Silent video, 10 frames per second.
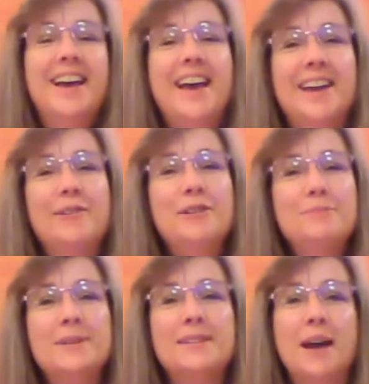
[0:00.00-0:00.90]
At
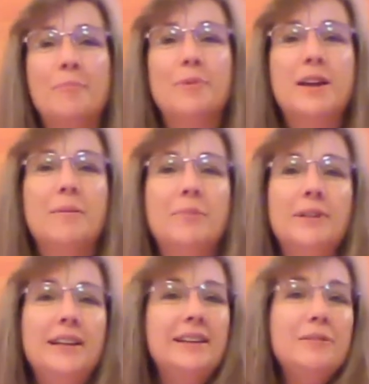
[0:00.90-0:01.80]
Christmas time, we
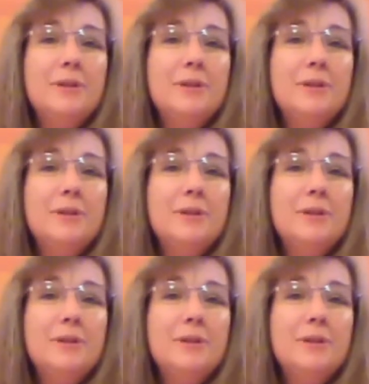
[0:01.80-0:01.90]
completely